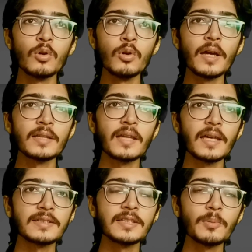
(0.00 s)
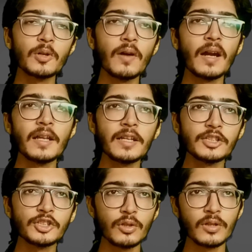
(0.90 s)
OSHC provider
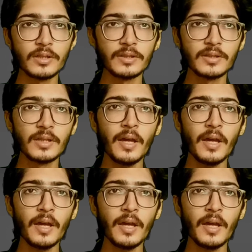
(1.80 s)
insurance.